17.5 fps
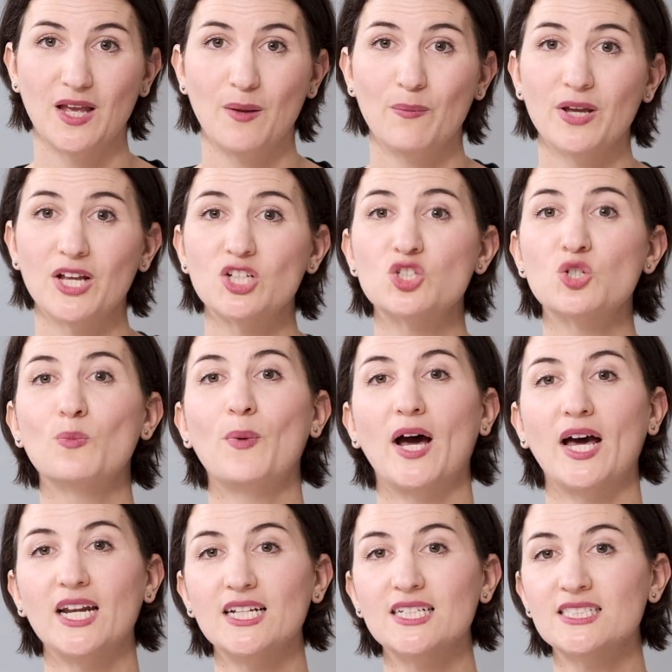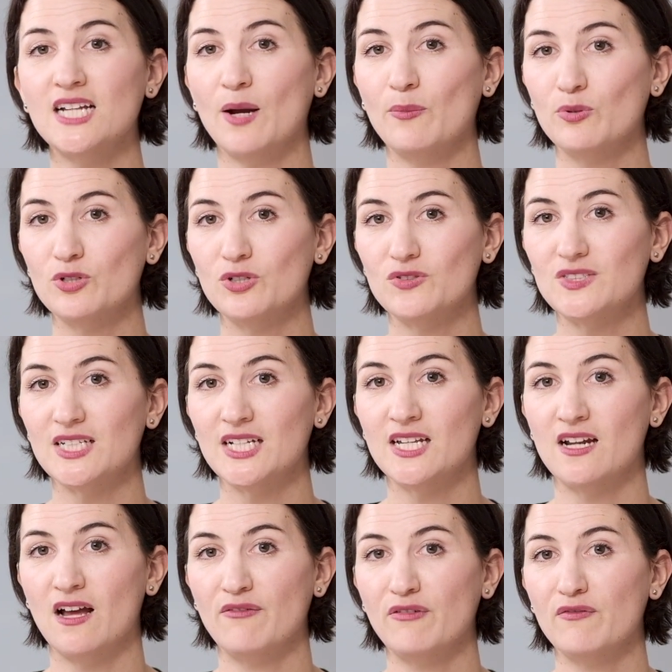because your body is not producing
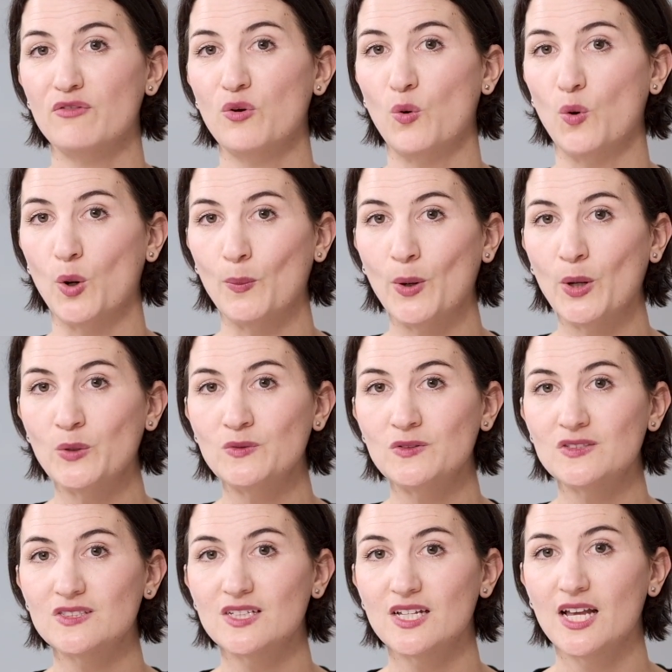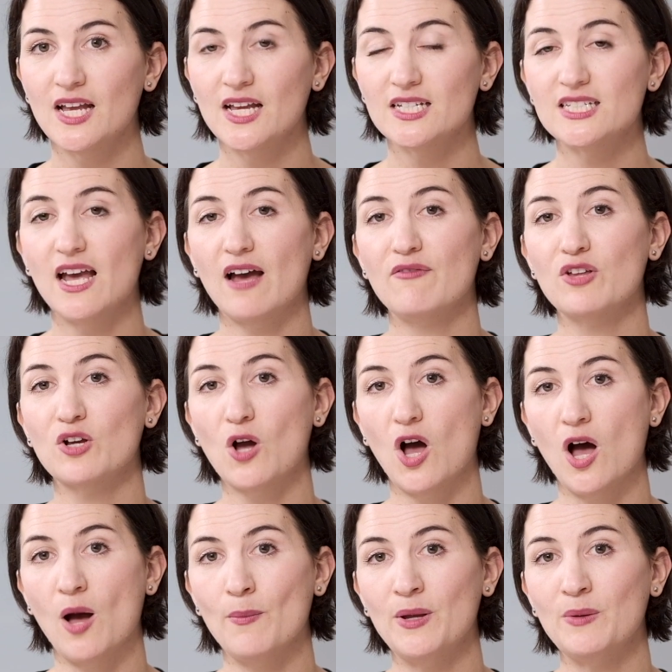enough of the hormones to have the
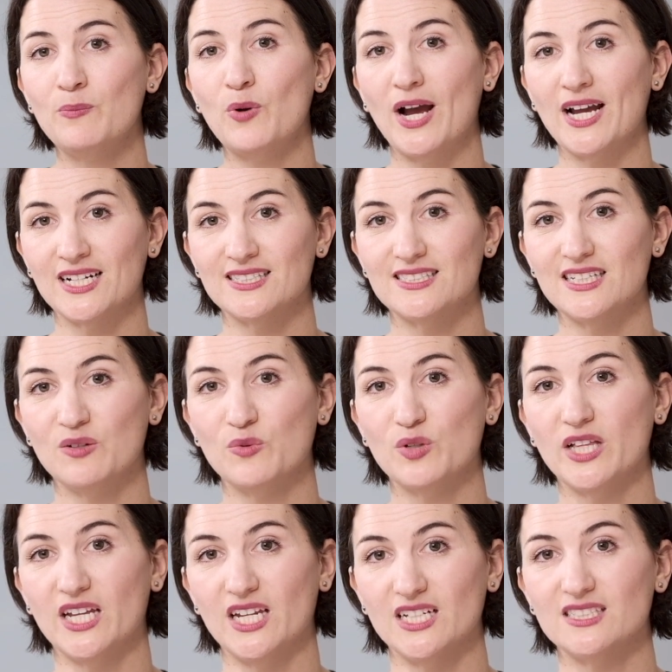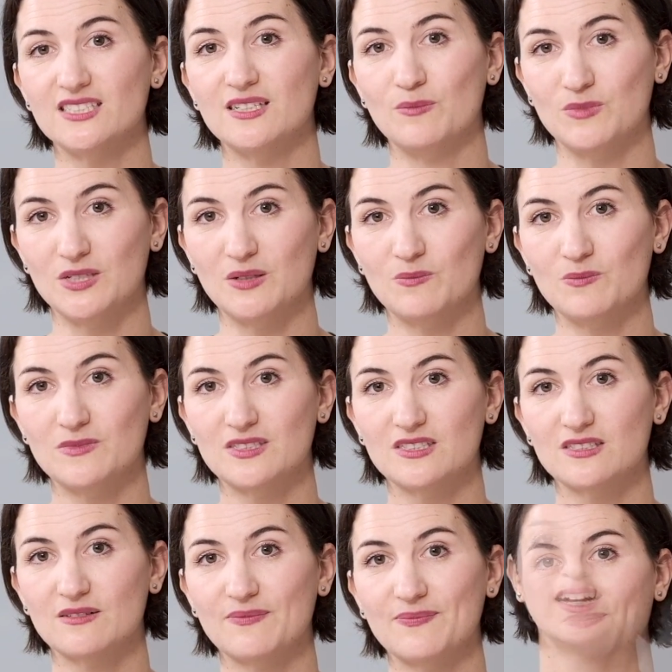common pregnancy-related
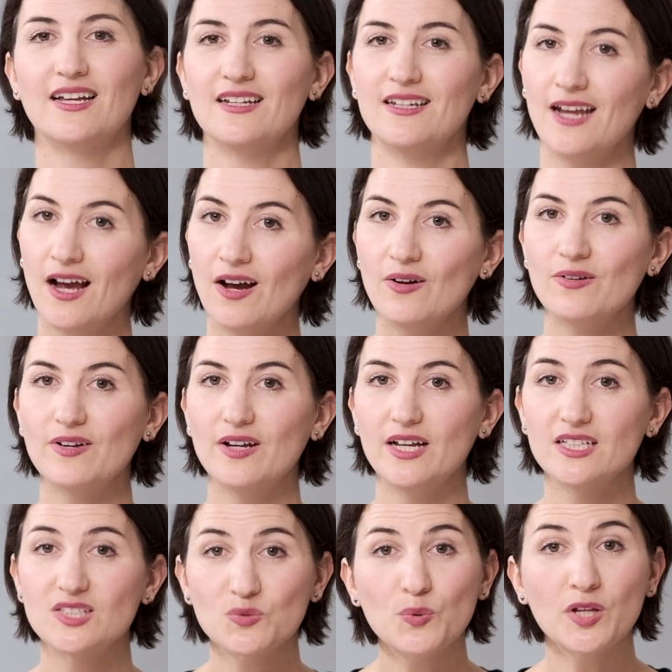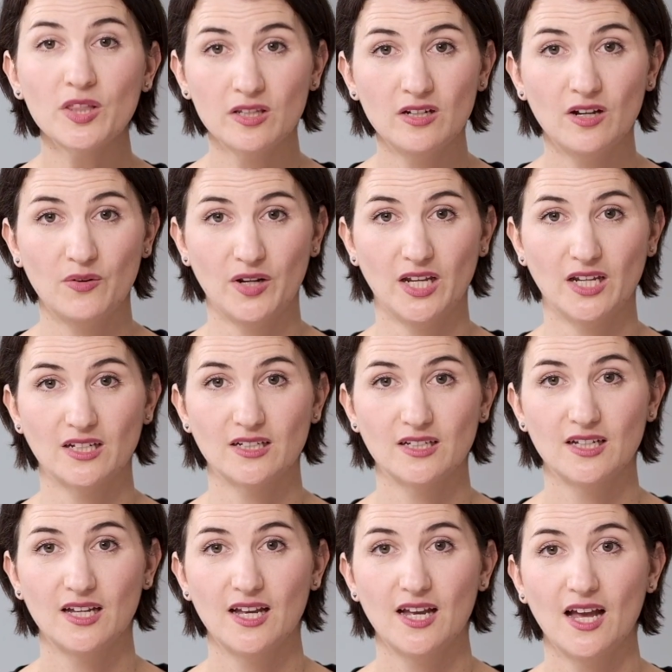symptoms. Now, it's worth noting,
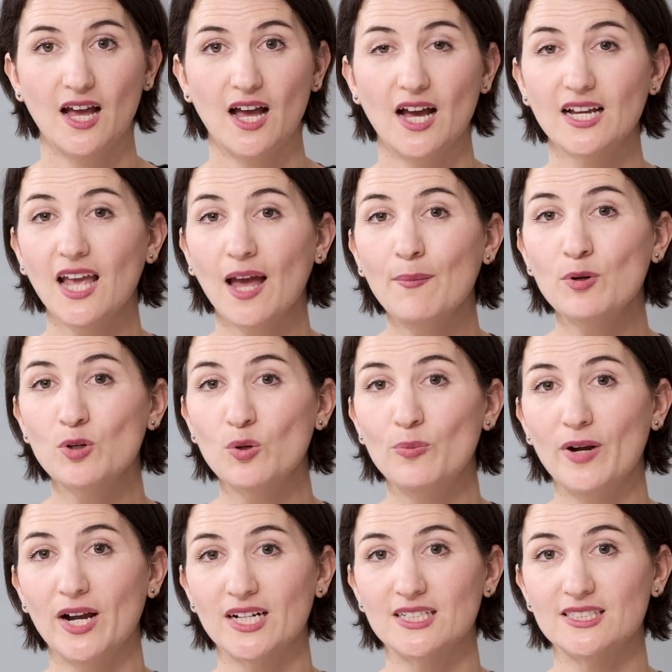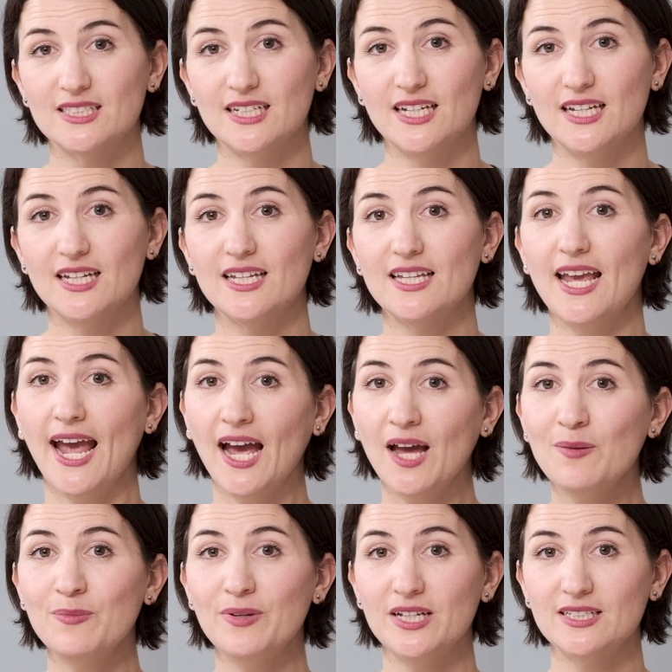a chemical pregnancy
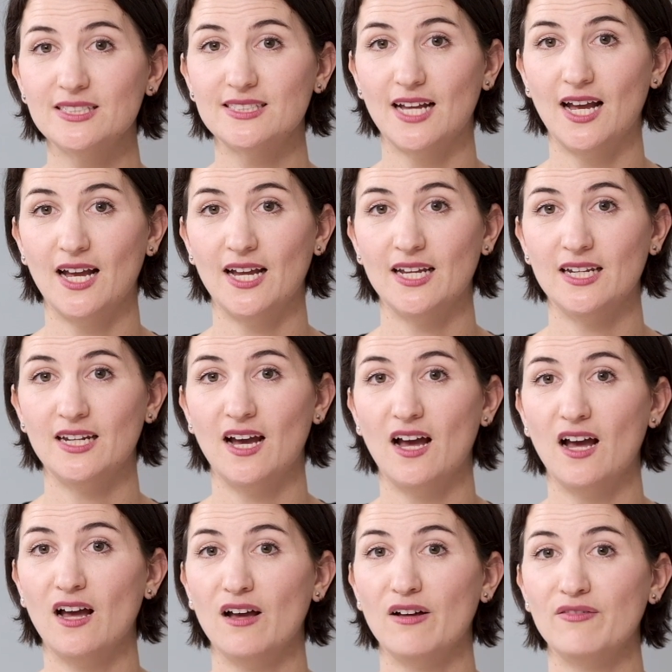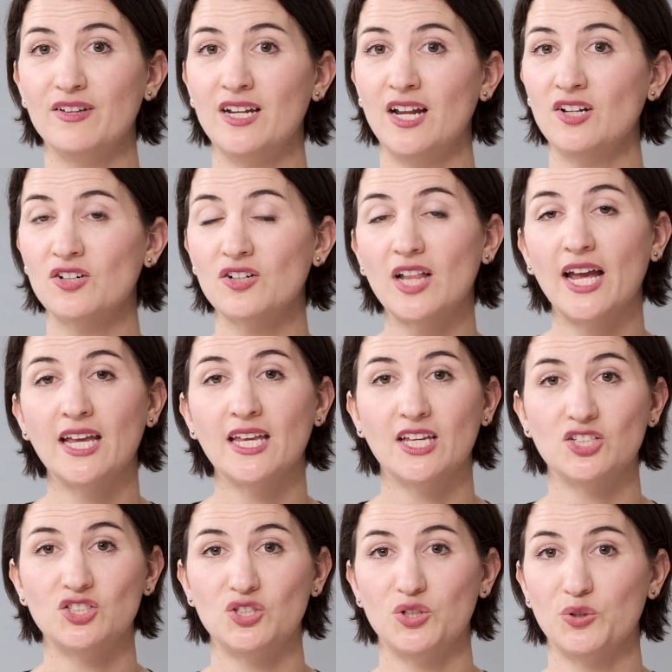can be a sign of an underlying
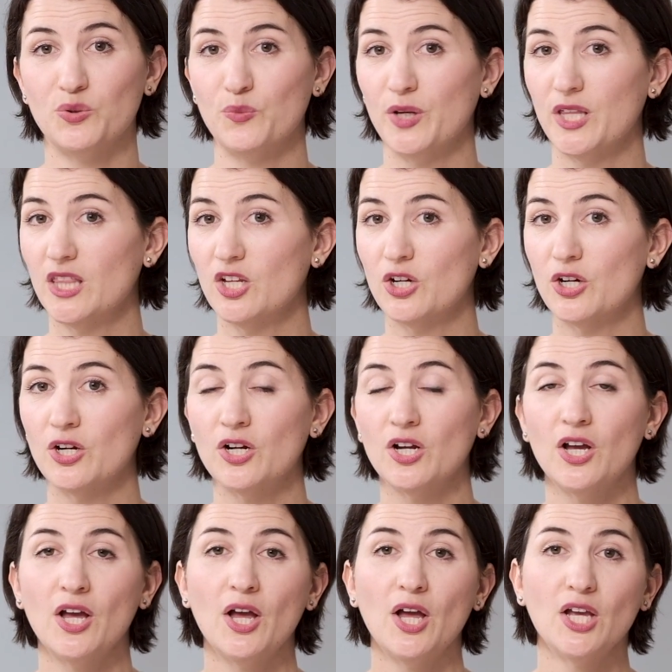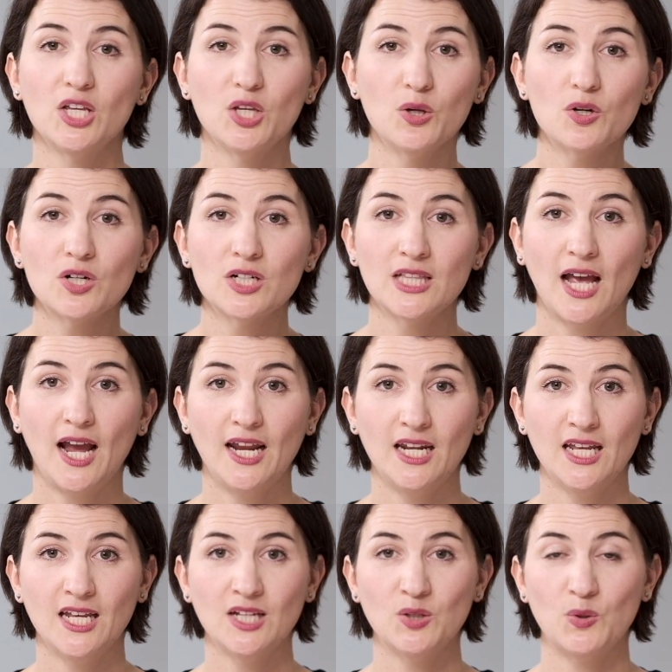issue with your uterine
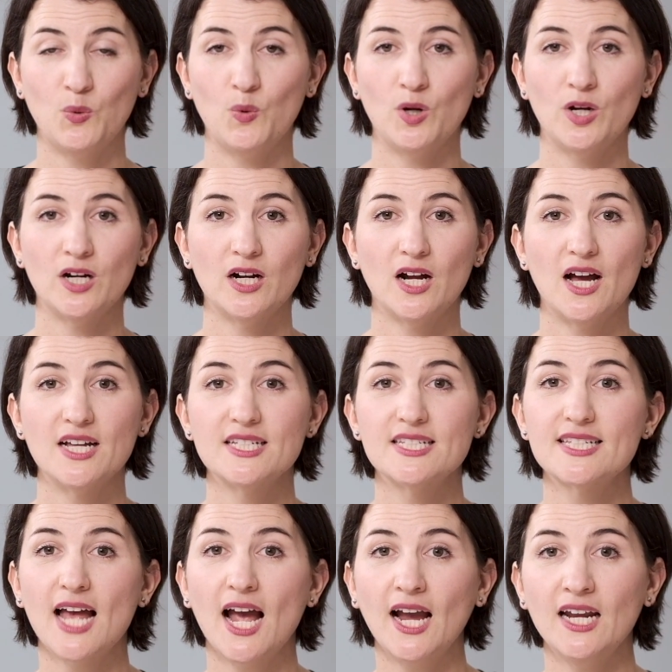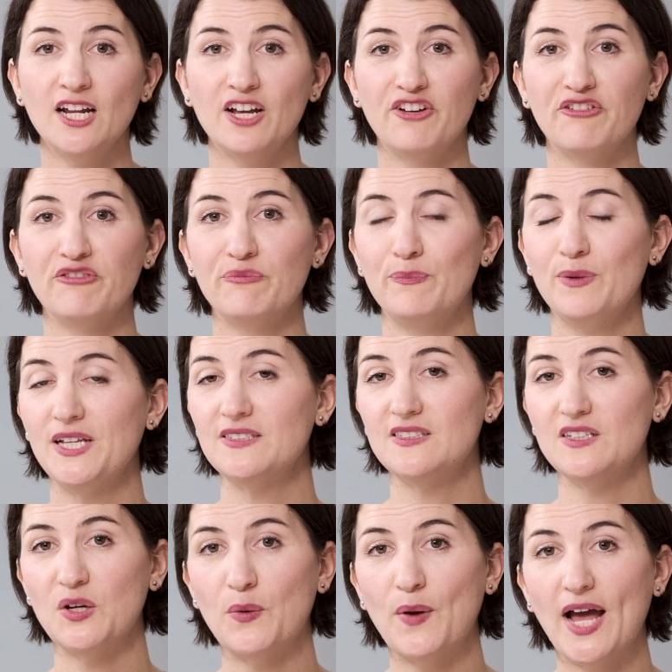lining or a sign of
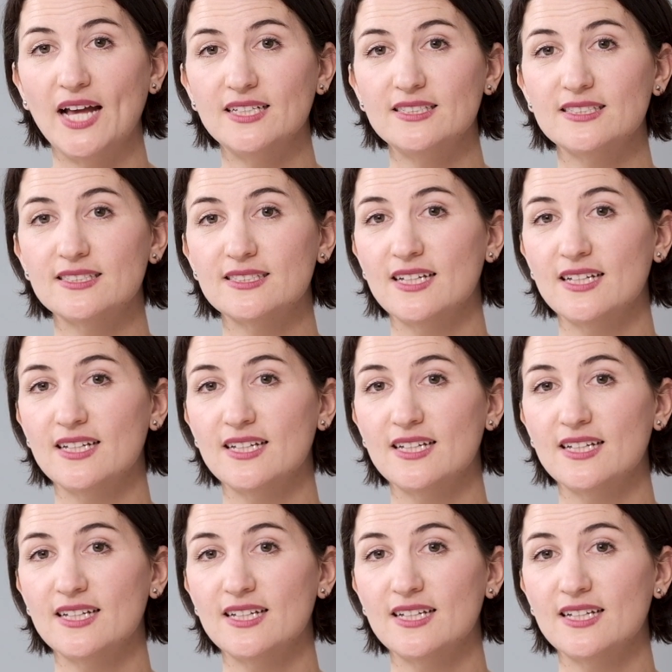PCOS,